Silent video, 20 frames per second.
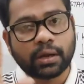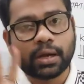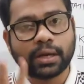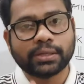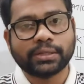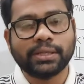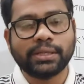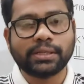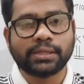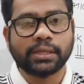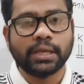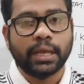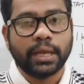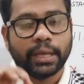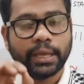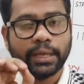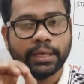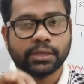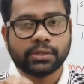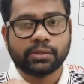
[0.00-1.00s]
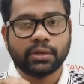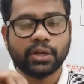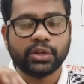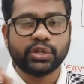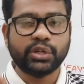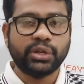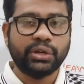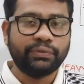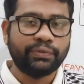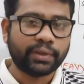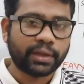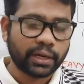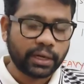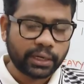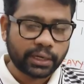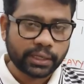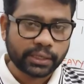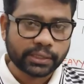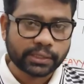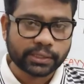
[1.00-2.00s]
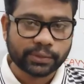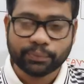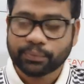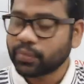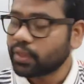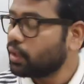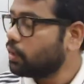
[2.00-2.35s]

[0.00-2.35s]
causes insulation difficulties.